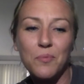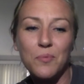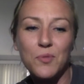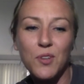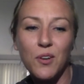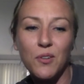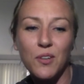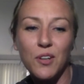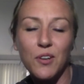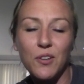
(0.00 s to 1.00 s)
so
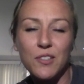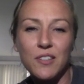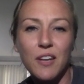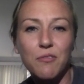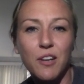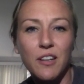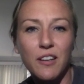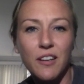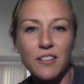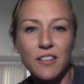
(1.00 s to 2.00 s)
it's a tough
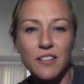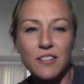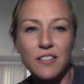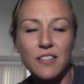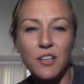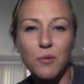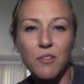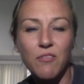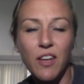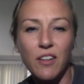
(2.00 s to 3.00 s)
one to deal with
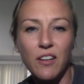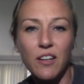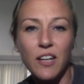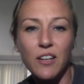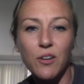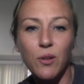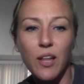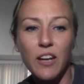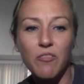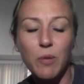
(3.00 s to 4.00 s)
failure, and I know a
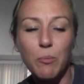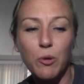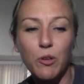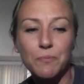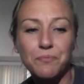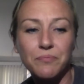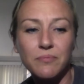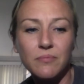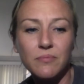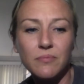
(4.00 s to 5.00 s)
lot of people
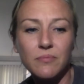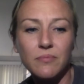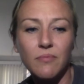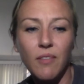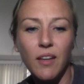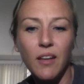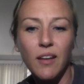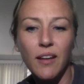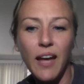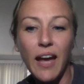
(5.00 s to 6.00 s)

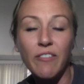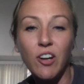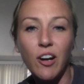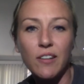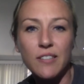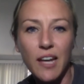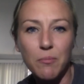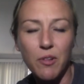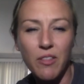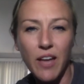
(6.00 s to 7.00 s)
have a hard time
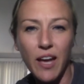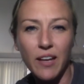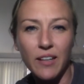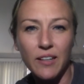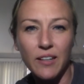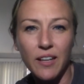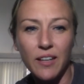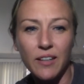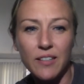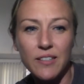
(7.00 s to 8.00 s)
with that,
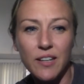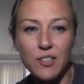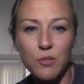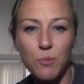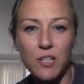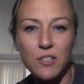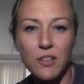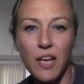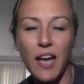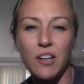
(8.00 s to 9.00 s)
and it's not so much
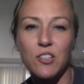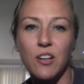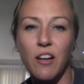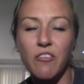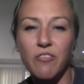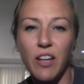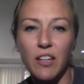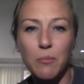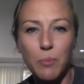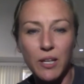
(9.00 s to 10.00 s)
the action of
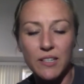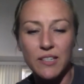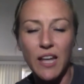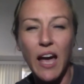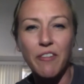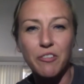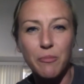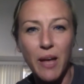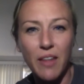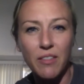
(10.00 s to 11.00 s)
failing, but it's the
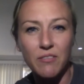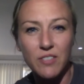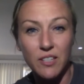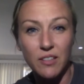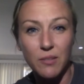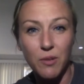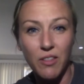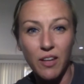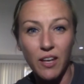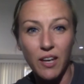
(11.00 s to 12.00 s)
aftermath of dealing with
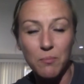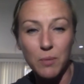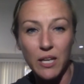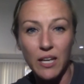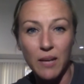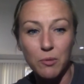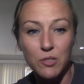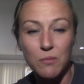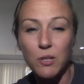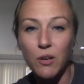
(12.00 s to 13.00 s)
it and being able
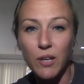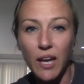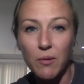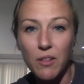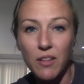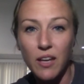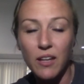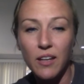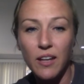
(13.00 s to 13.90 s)
to be okay with it.